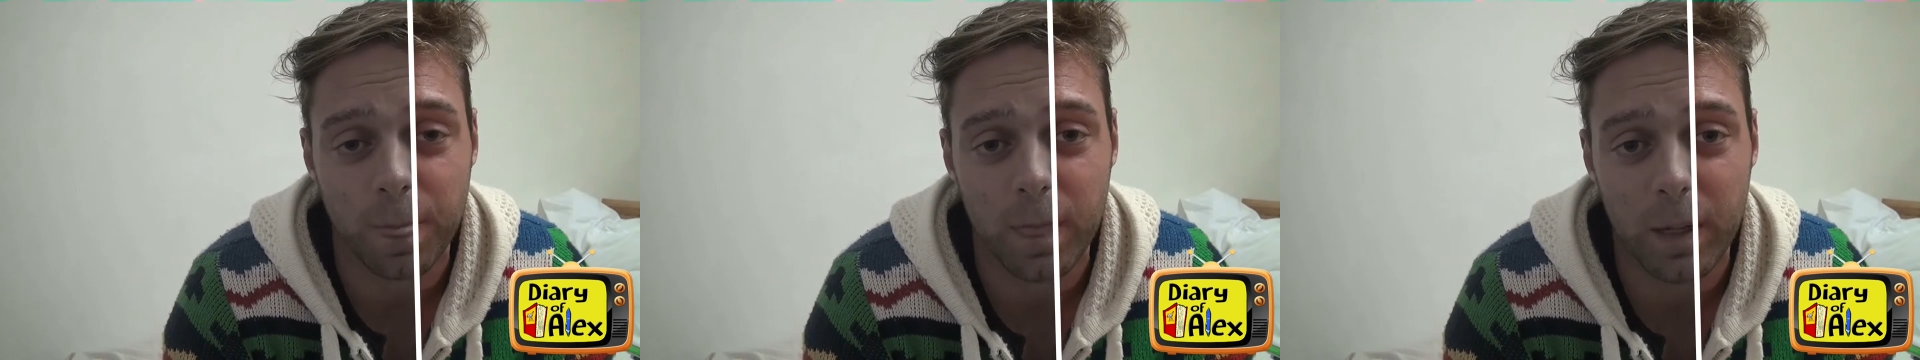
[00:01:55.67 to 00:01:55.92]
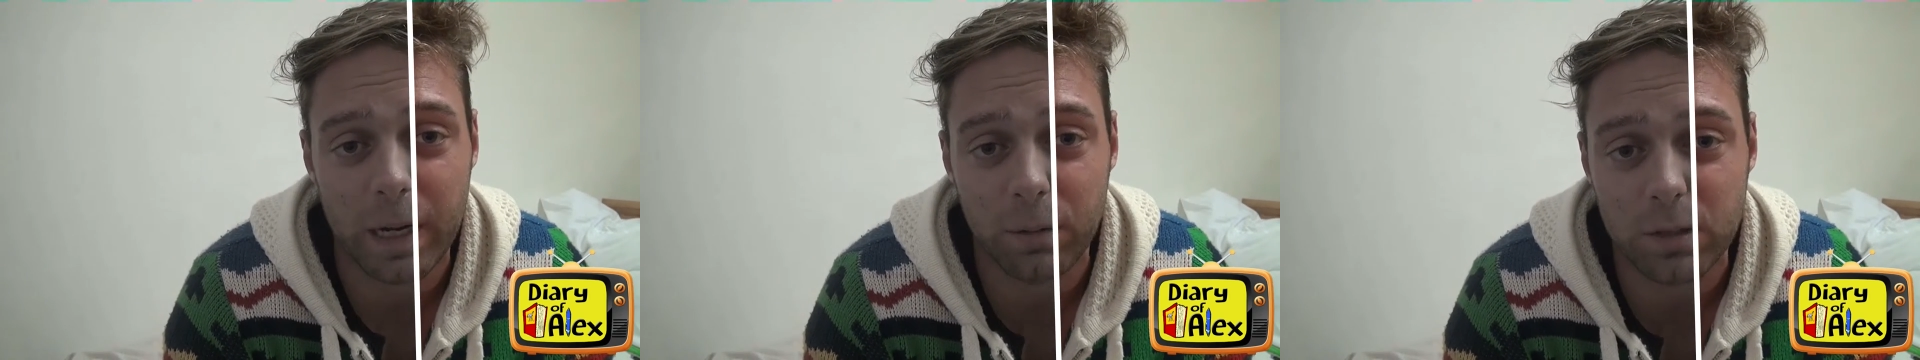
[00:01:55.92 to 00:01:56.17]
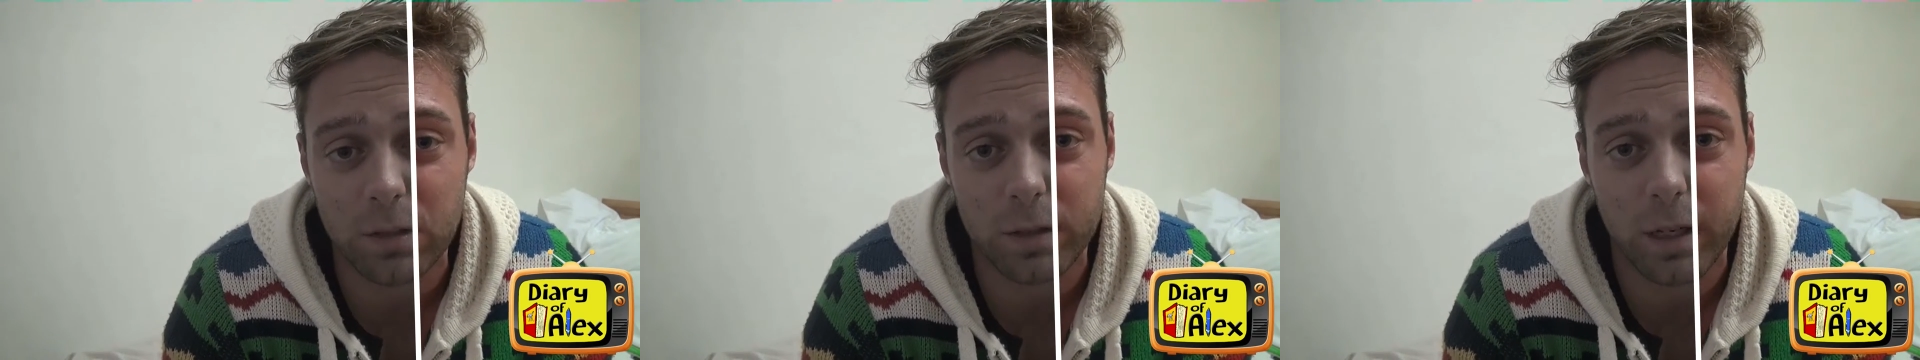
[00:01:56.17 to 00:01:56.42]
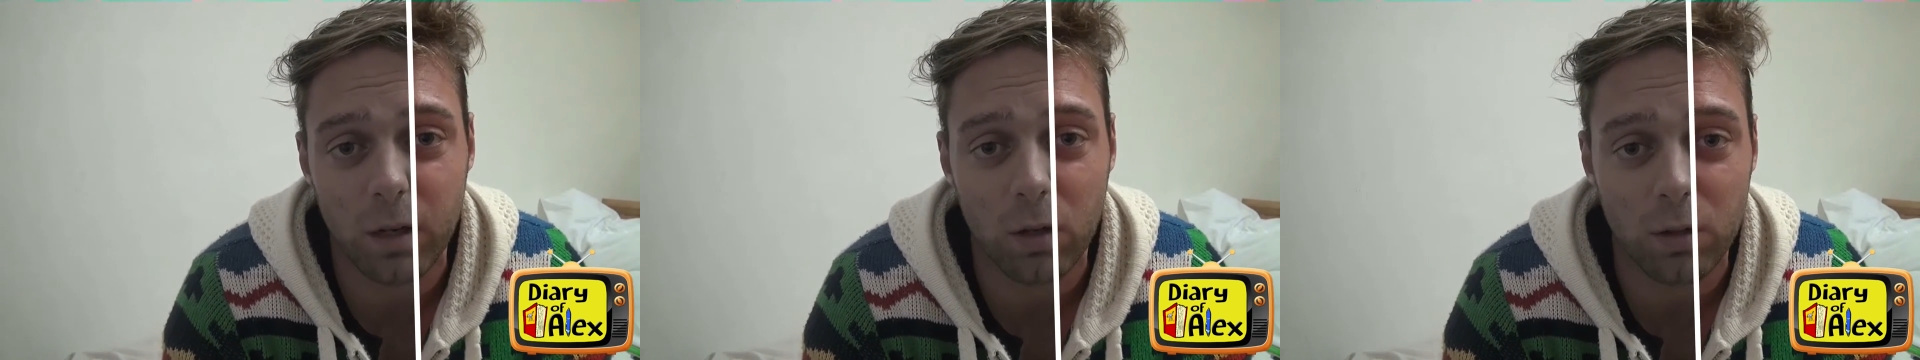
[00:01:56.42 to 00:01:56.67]
I was not
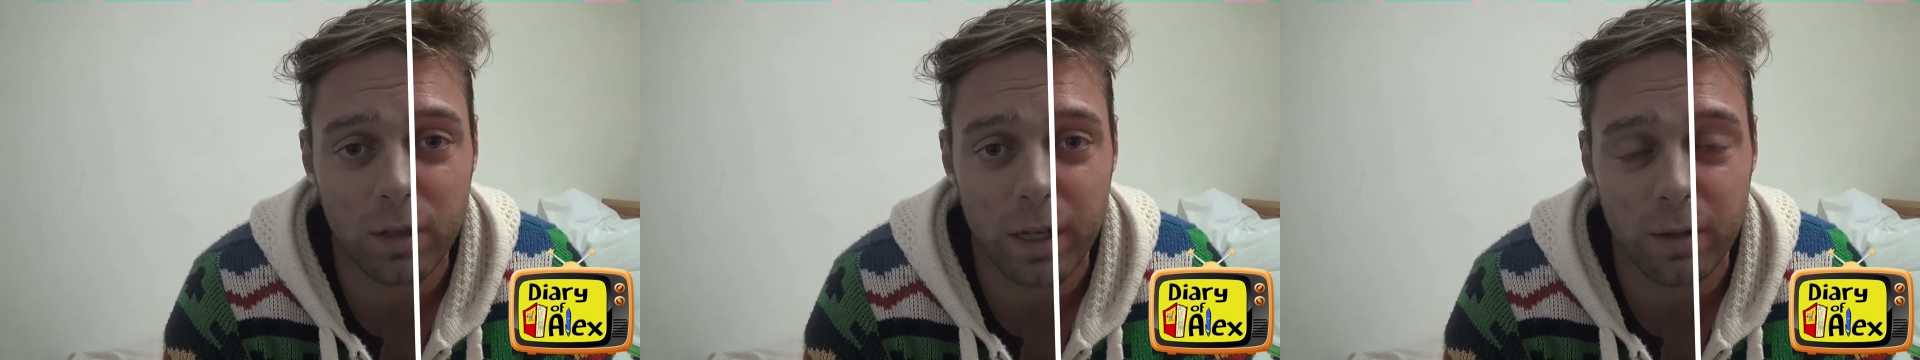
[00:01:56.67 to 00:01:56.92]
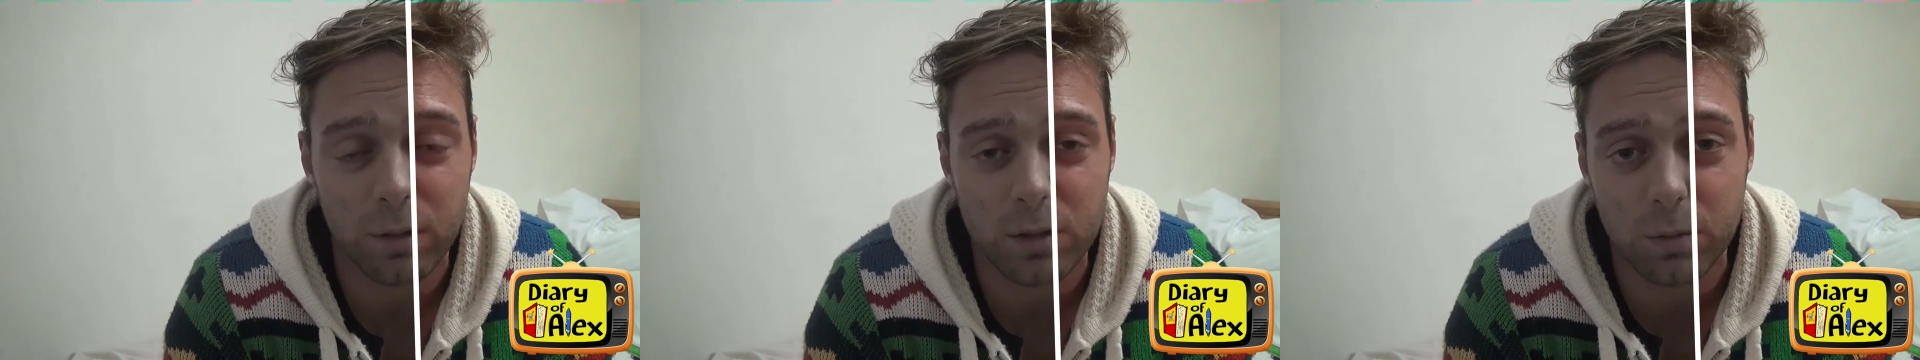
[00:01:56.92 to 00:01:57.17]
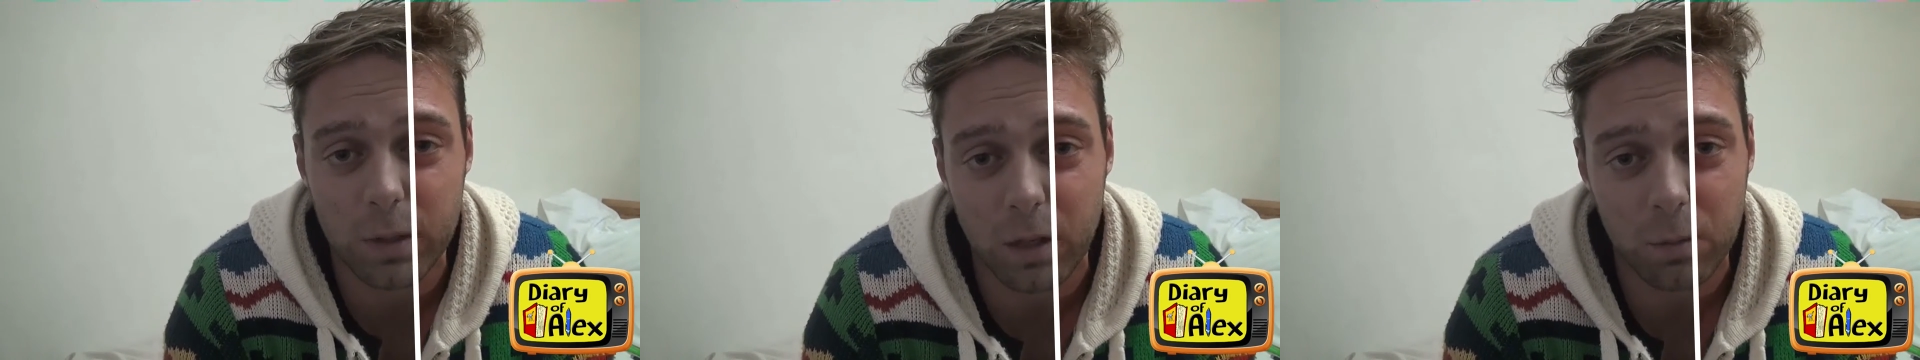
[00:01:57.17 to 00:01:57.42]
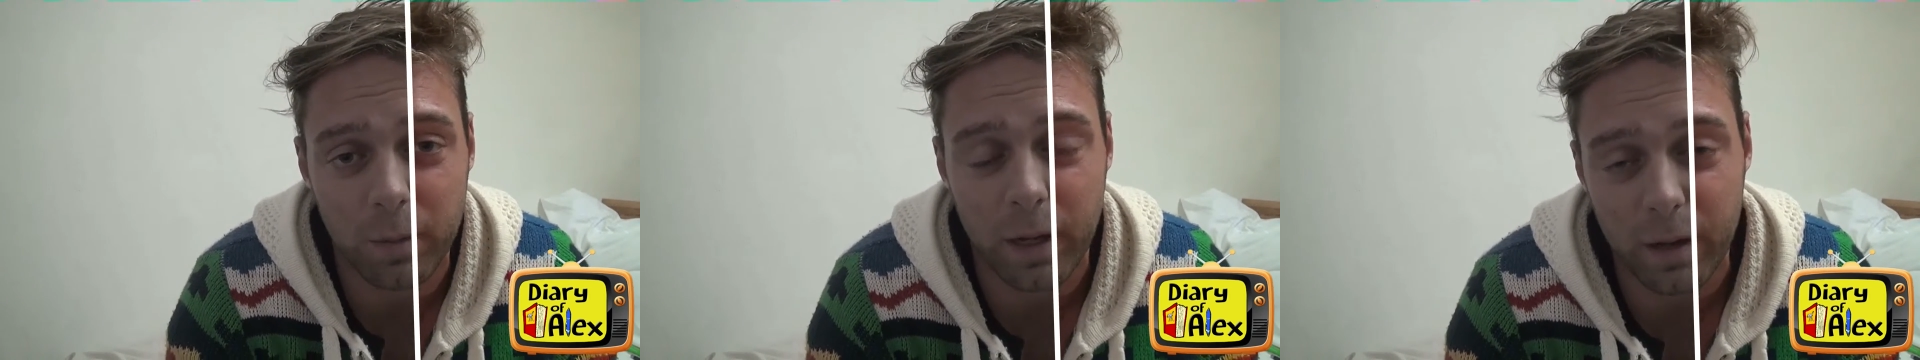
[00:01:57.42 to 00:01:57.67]
alone, I was
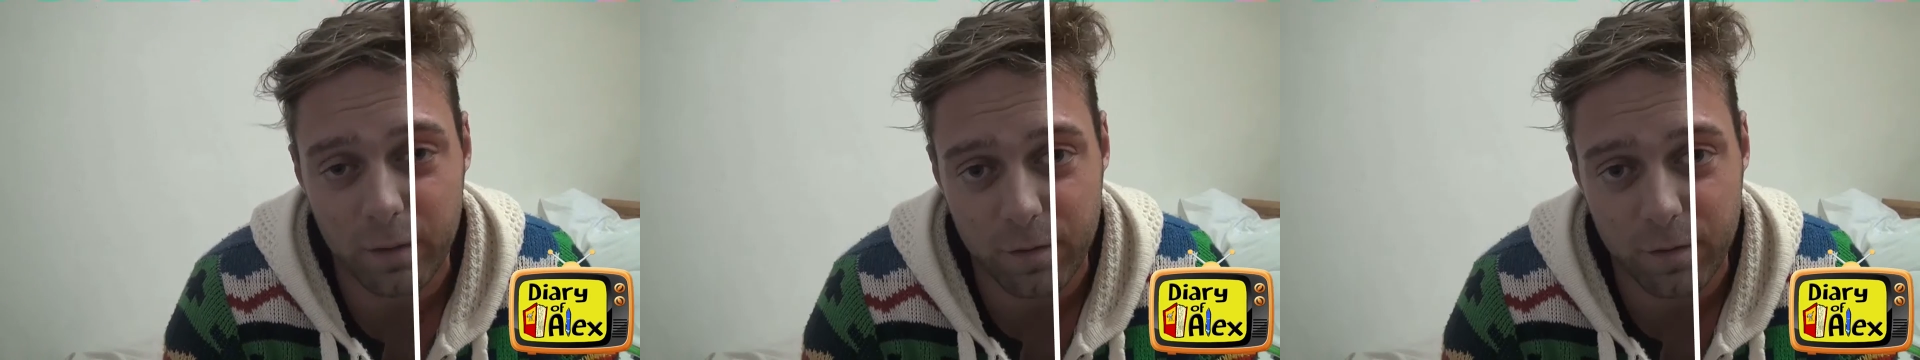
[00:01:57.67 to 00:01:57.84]
without my